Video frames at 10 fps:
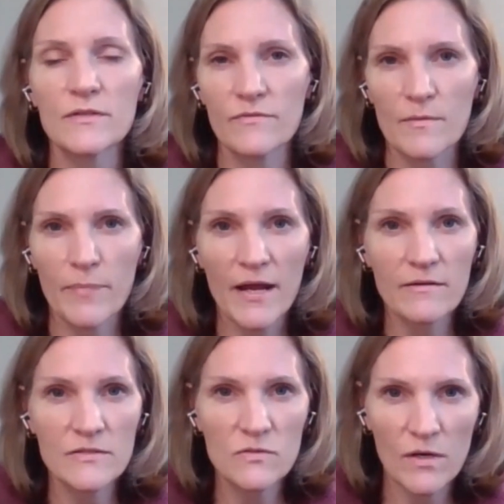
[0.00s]
And if their
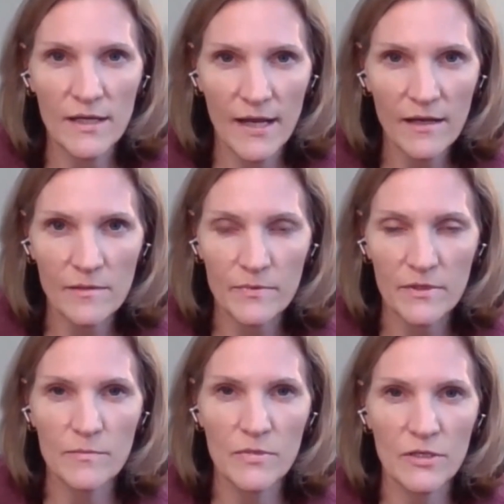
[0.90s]
parents want help or
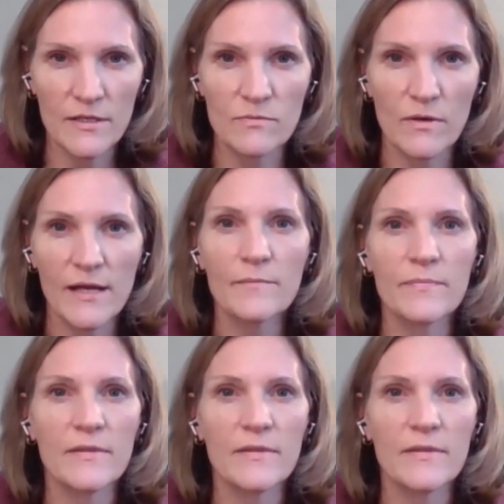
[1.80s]
communities want help,